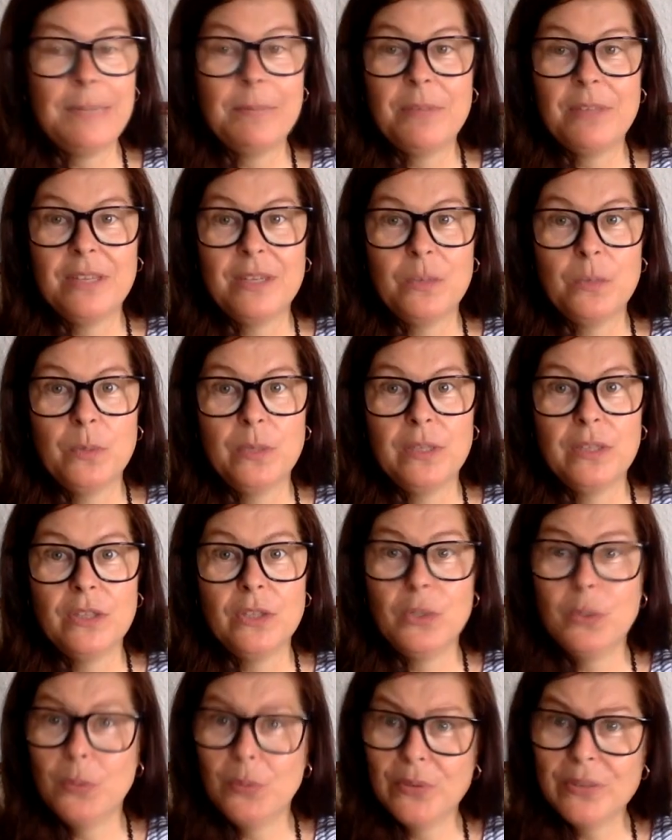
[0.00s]
The same thing
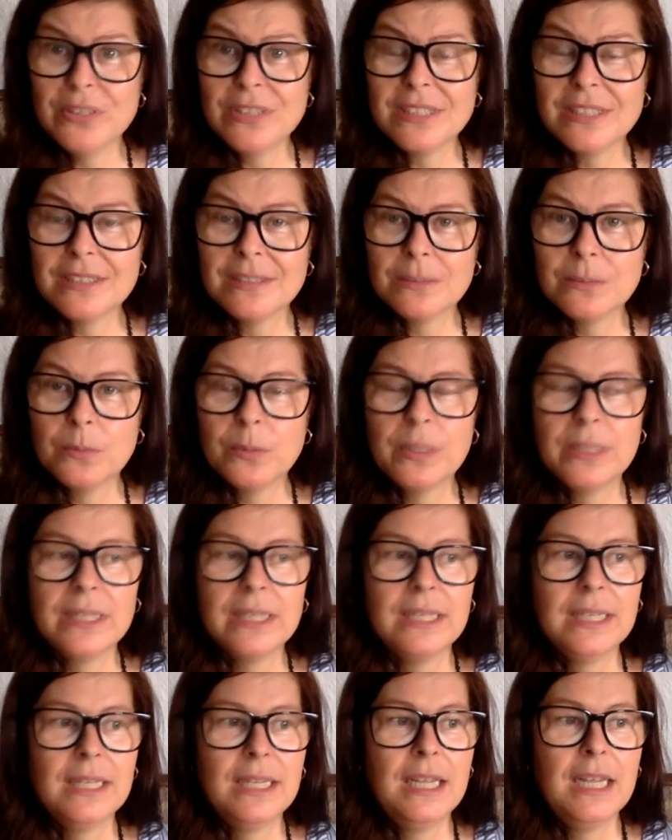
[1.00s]
with the noise.
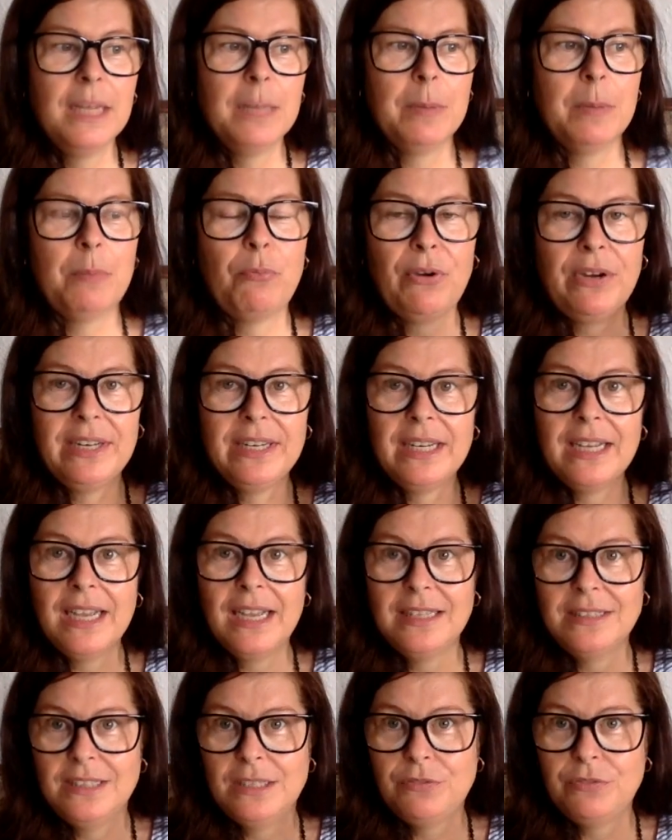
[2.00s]
When my
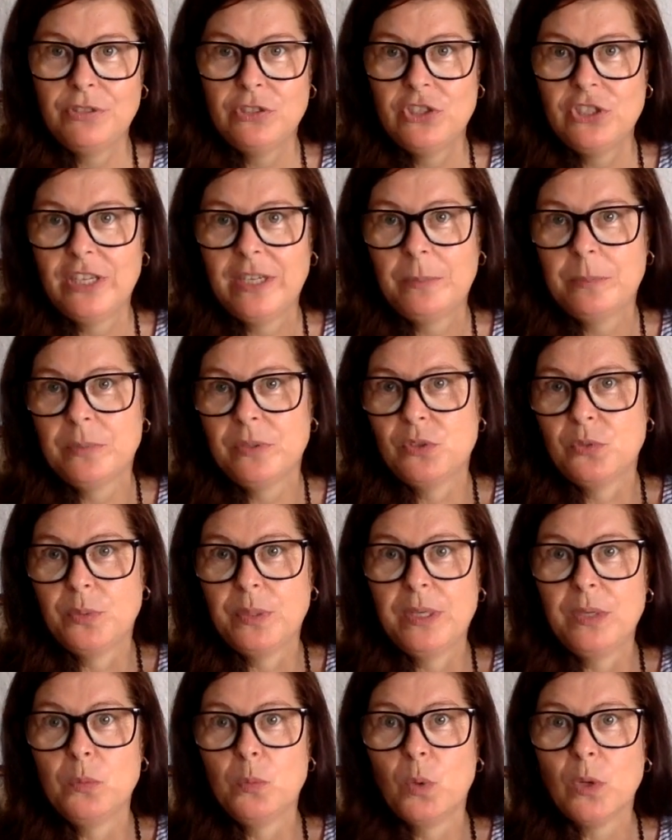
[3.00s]
brain can't differentiate
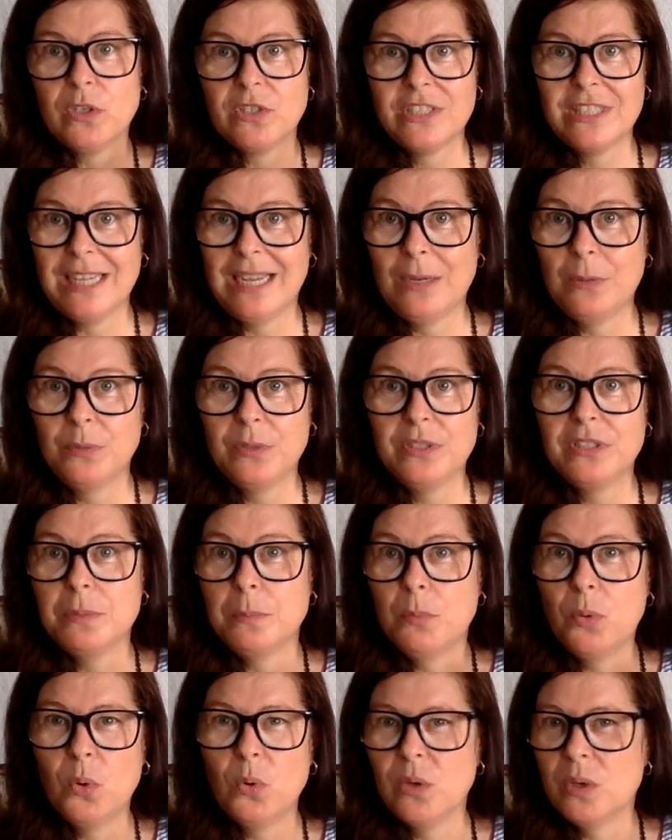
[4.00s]
between what
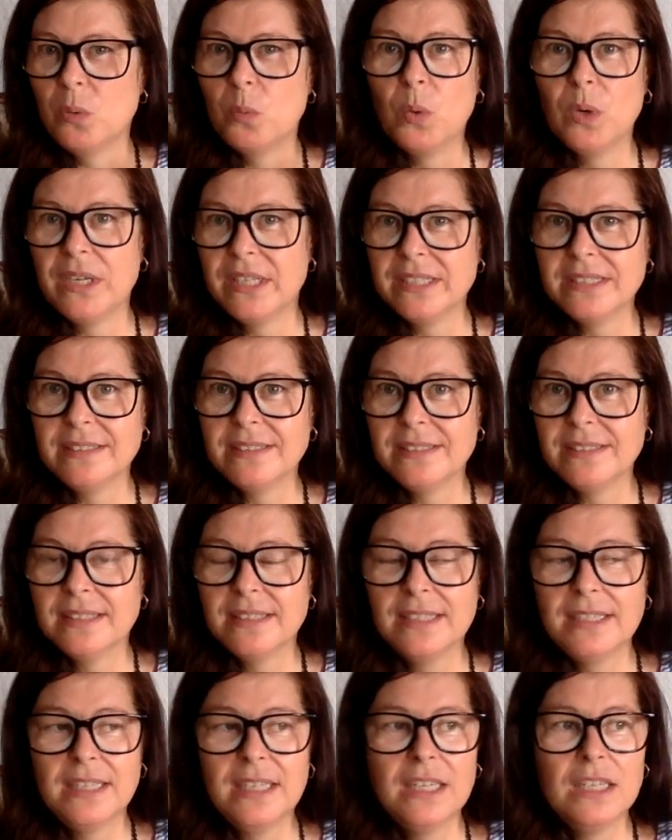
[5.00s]
sound is important and what
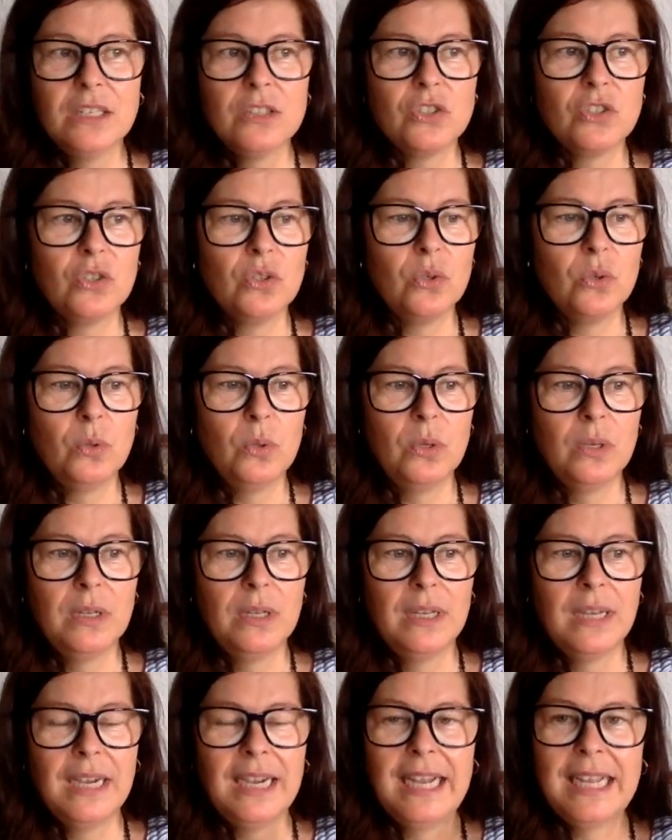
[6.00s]
isn't,
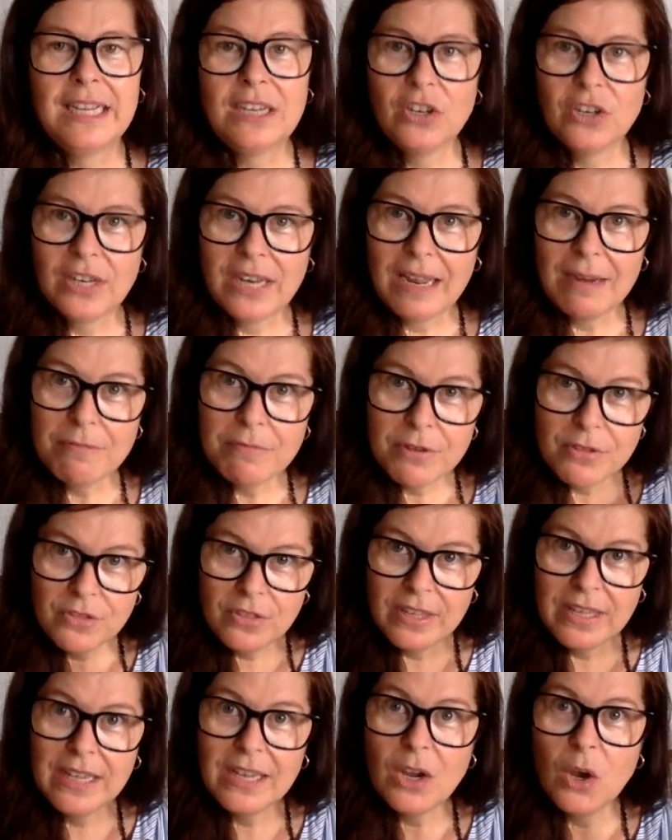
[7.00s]
so I got
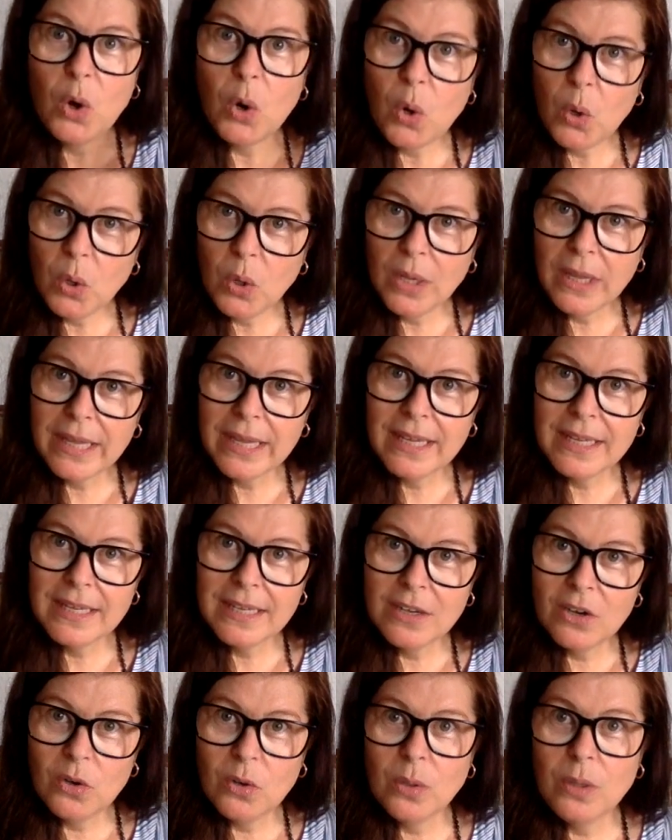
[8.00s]
everything, all
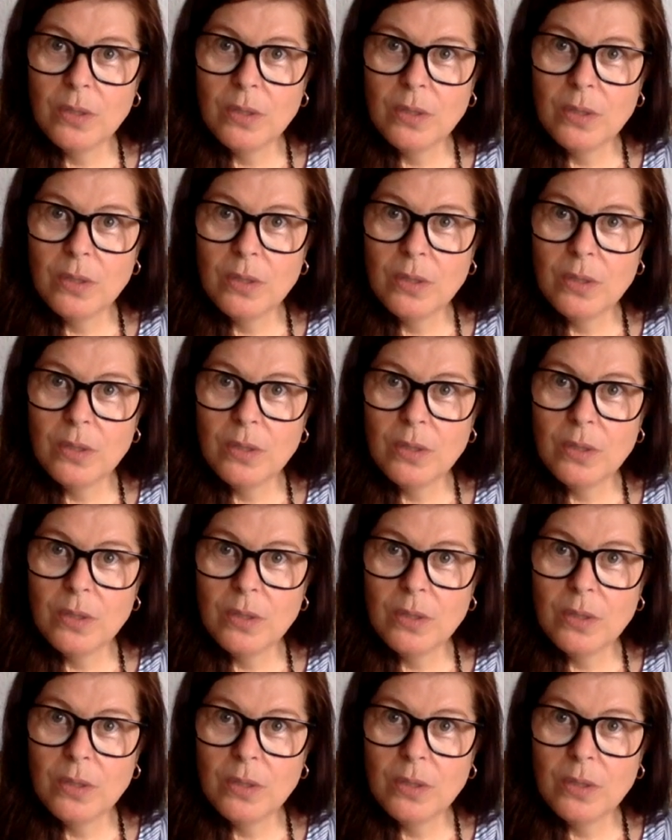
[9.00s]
